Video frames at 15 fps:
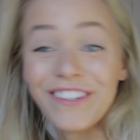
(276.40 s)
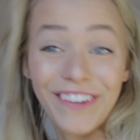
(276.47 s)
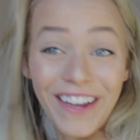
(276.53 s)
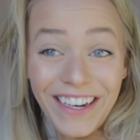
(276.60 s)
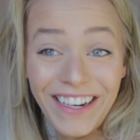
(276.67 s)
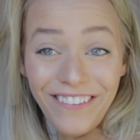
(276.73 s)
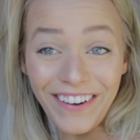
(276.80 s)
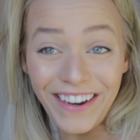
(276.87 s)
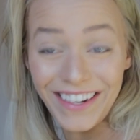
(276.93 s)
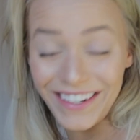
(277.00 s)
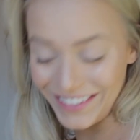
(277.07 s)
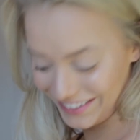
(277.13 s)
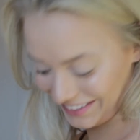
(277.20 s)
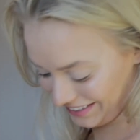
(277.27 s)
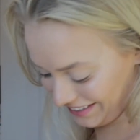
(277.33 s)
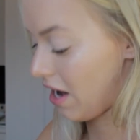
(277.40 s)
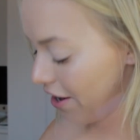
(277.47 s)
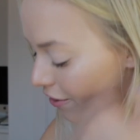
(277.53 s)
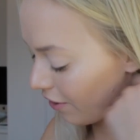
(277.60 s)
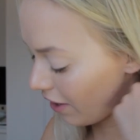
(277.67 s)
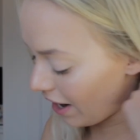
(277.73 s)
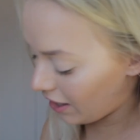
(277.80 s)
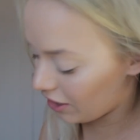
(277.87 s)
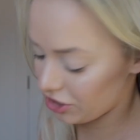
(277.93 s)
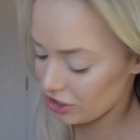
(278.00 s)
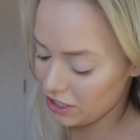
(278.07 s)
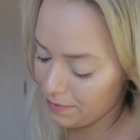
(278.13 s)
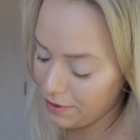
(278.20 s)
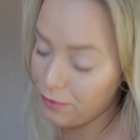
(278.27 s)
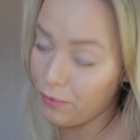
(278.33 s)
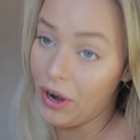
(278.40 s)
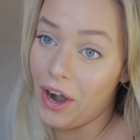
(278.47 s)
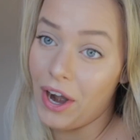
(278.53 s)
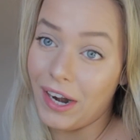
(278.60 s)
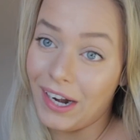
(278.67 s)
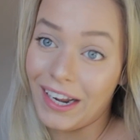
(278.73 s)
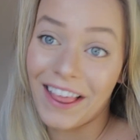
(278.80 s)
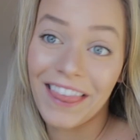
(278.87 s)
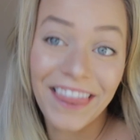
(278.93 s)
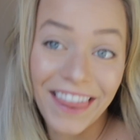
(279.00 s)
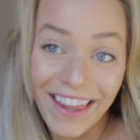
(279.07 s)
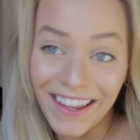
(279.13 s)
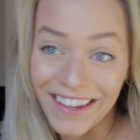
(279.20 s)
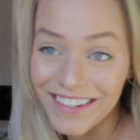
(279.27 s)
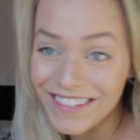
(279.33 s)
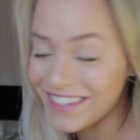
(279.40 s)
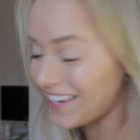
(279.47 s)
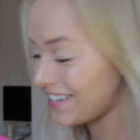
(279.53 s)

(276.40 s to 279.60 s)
So anyways, I will actually be wearing this